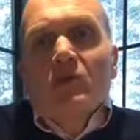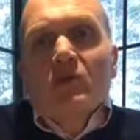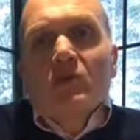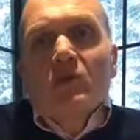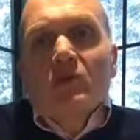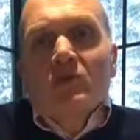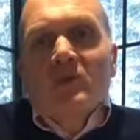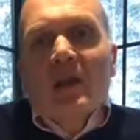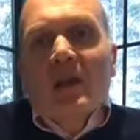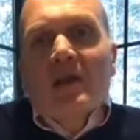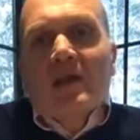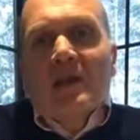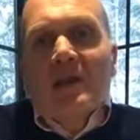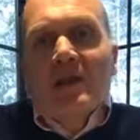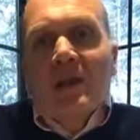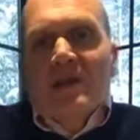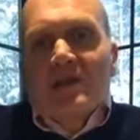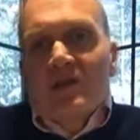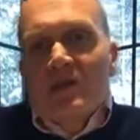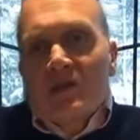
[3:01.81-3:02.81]
to taking
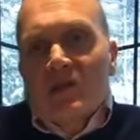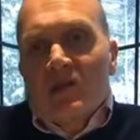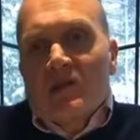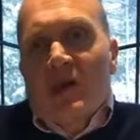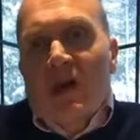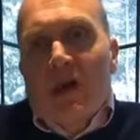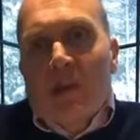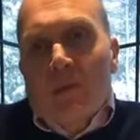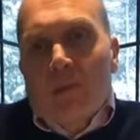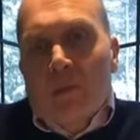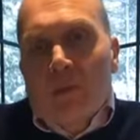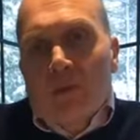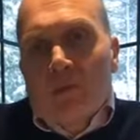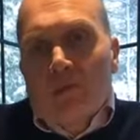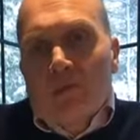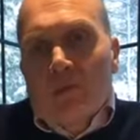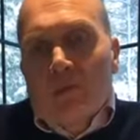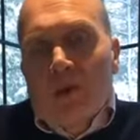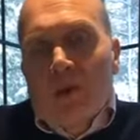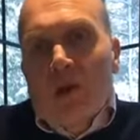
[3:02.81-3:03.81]
that step
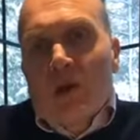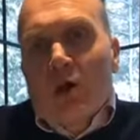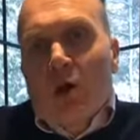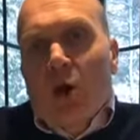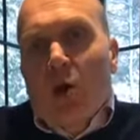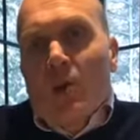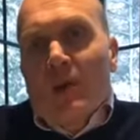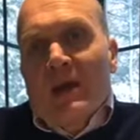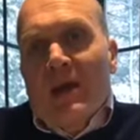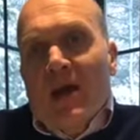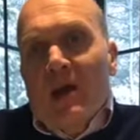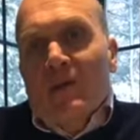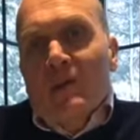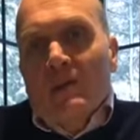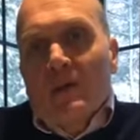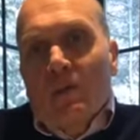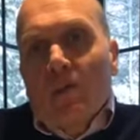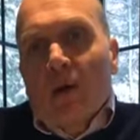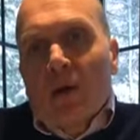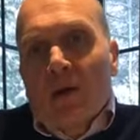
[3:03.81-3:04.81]
and going out in
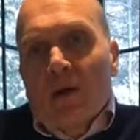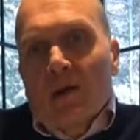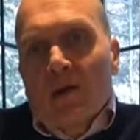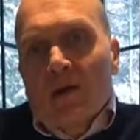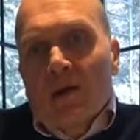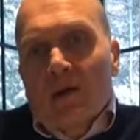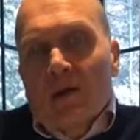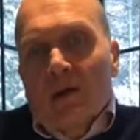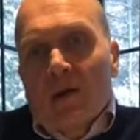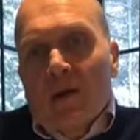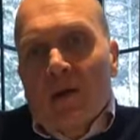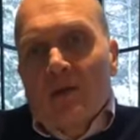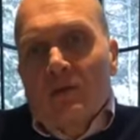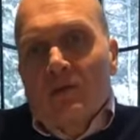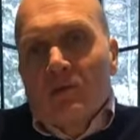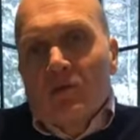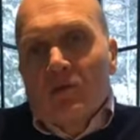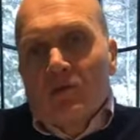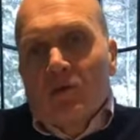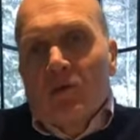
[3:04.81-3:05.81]
the market and
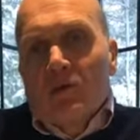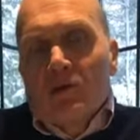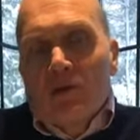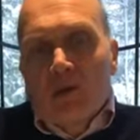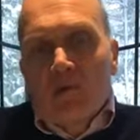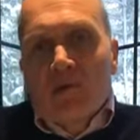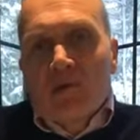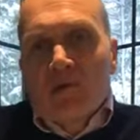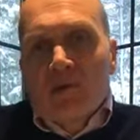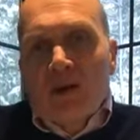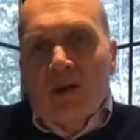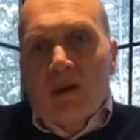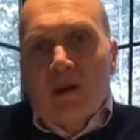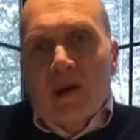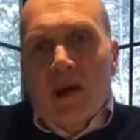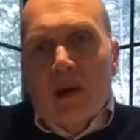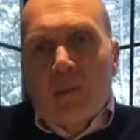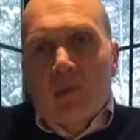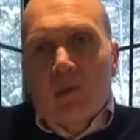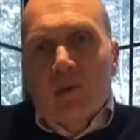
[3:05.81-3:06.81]
searching for debt
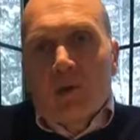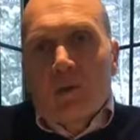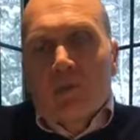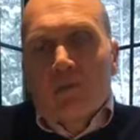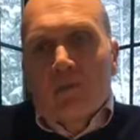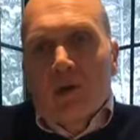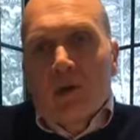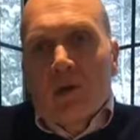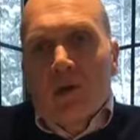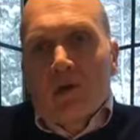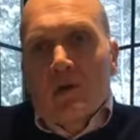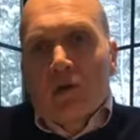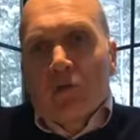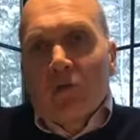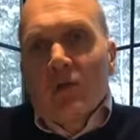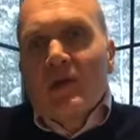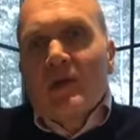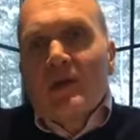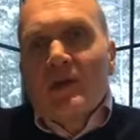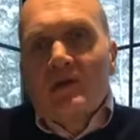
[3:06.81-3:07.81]
capital, you
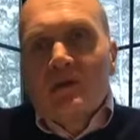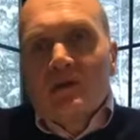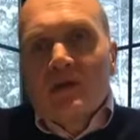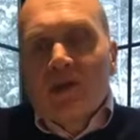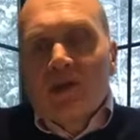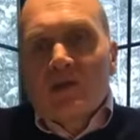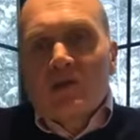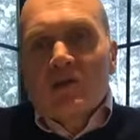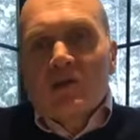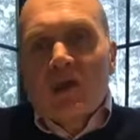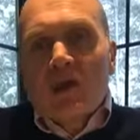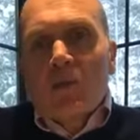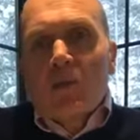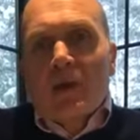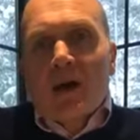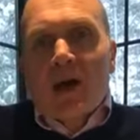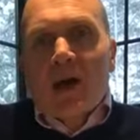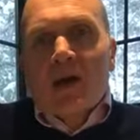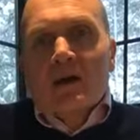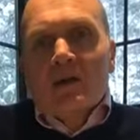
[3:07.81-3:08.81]
really need to take a step
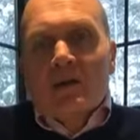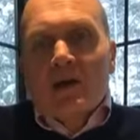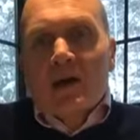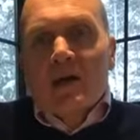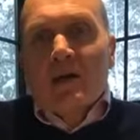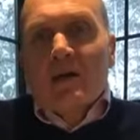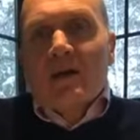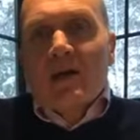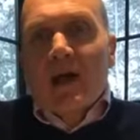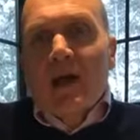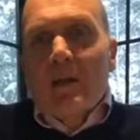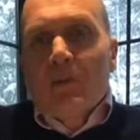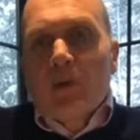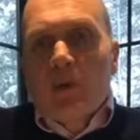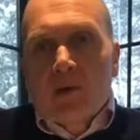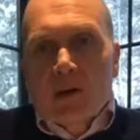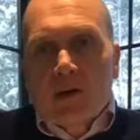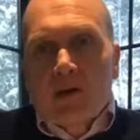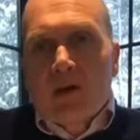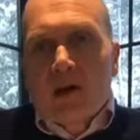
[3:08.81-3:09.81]
back and
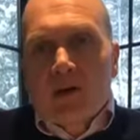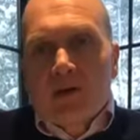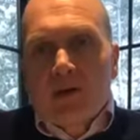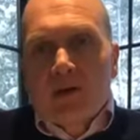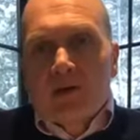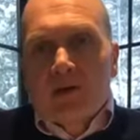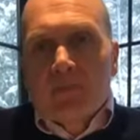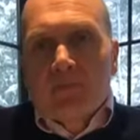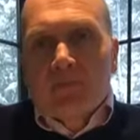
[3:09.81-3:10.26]
elaborate on it.